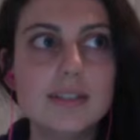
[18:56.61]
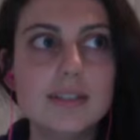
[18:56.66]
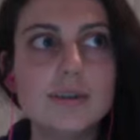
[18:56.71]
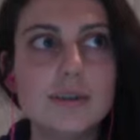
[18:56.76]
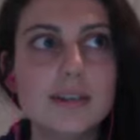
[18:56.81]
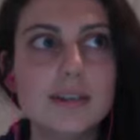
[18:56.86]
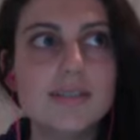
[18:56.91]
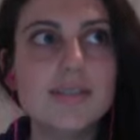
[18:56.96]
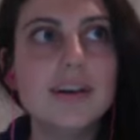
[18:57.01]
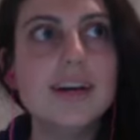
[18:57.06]

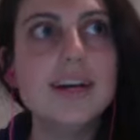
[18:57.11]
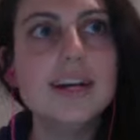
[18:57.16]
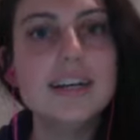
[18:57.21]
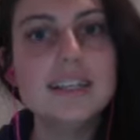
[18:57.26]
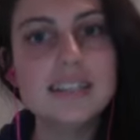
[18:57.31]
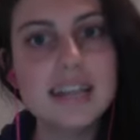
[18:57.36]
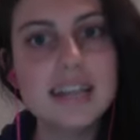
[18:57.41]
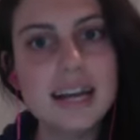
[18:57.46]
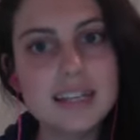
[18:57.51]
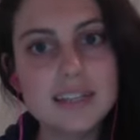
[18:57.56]
sort of
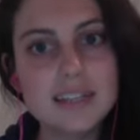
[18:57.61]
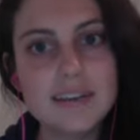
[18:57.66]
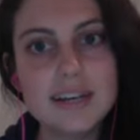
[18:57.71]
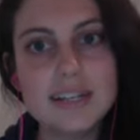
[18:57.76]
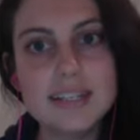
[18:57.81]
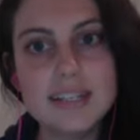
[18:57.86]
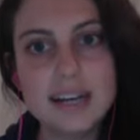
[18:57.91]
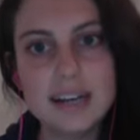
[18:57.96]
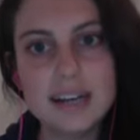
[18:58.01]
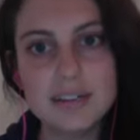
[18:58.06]

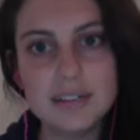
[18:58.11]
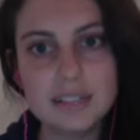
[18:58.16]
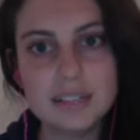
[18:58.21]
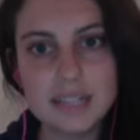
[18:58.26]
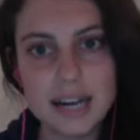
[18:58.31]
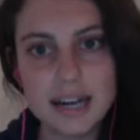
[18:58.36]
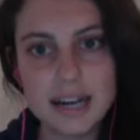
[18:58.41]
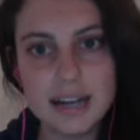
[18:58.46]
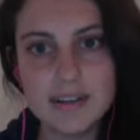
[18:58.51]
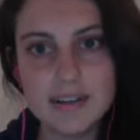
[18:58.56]
satisfies that
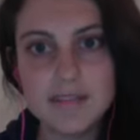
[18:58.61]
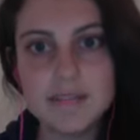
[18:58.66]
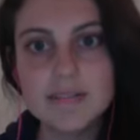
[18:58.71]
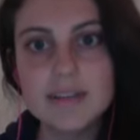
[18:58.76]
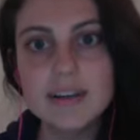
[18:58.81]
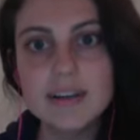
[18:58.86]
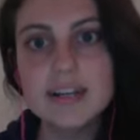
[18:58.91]
creative